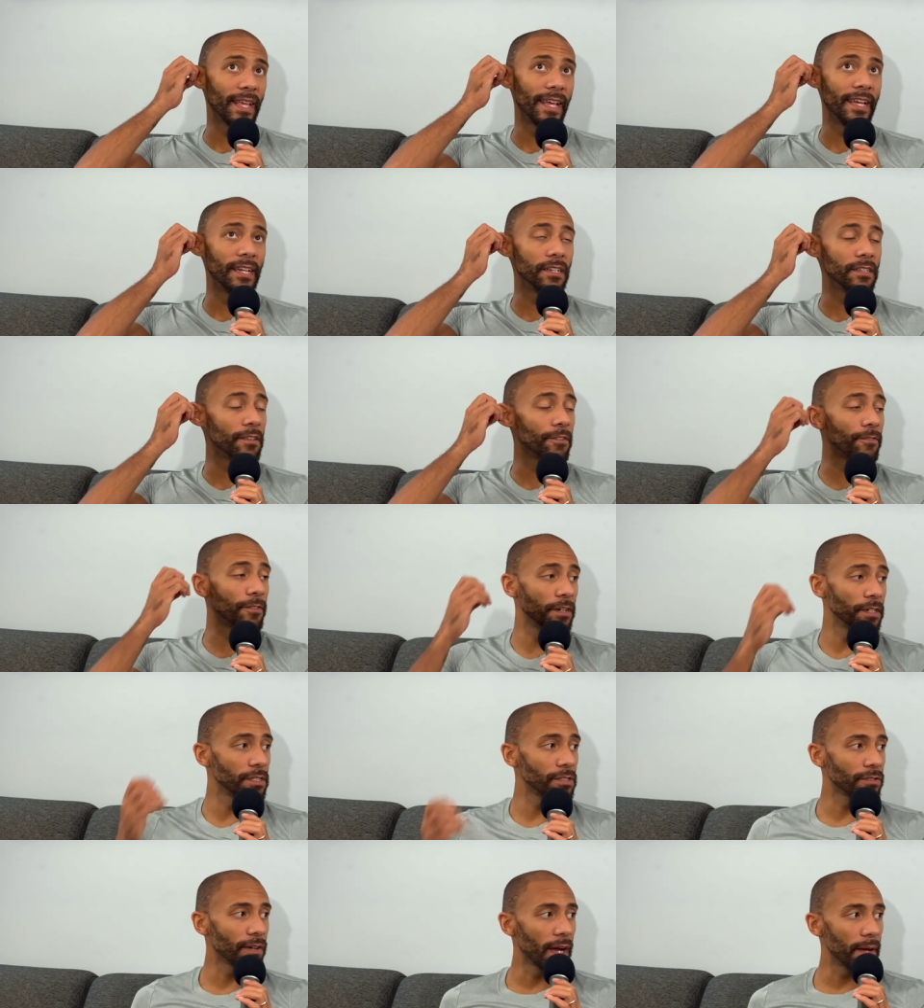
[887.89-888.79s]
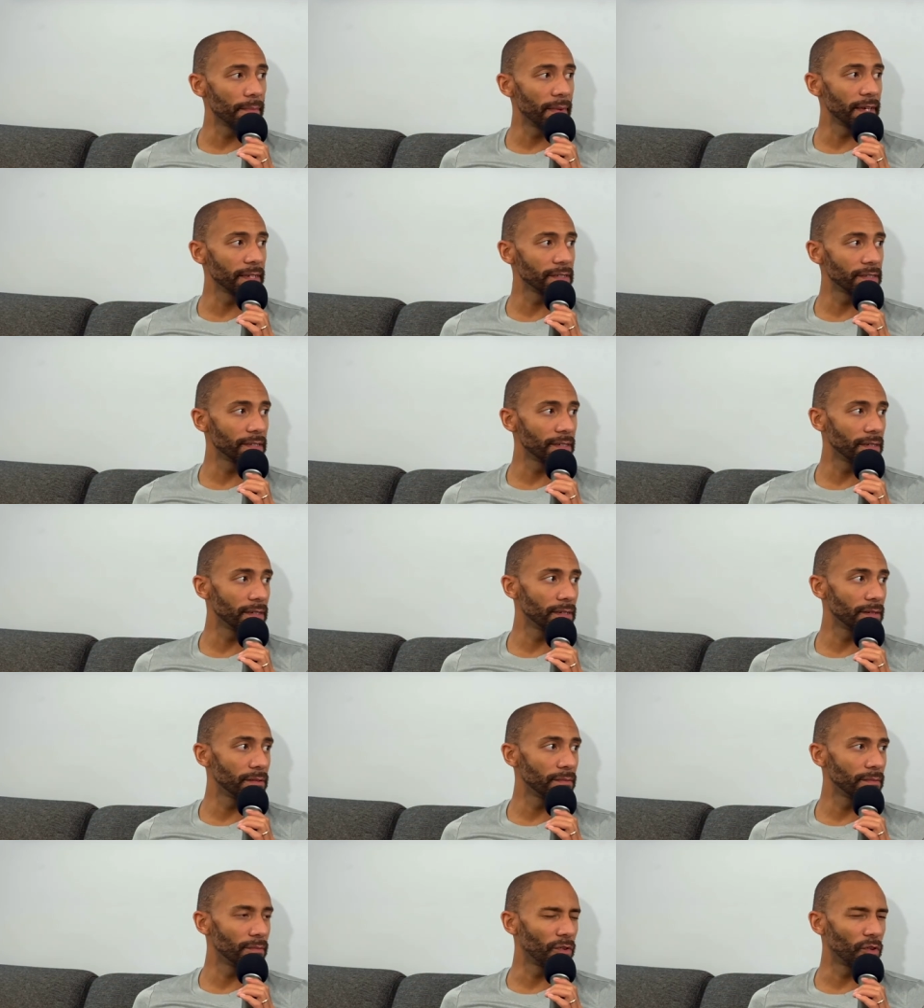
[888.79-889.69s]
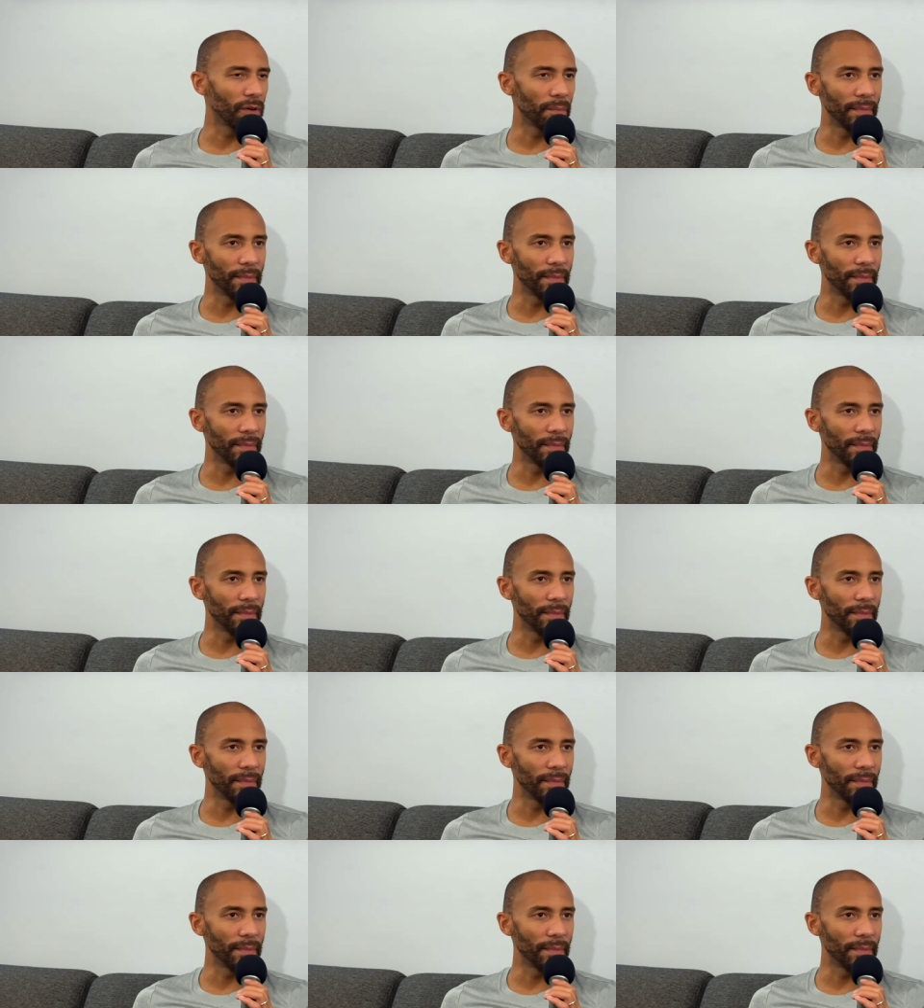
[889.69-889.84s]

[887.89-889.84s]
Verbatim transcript: end of the first trimester mm-hmm.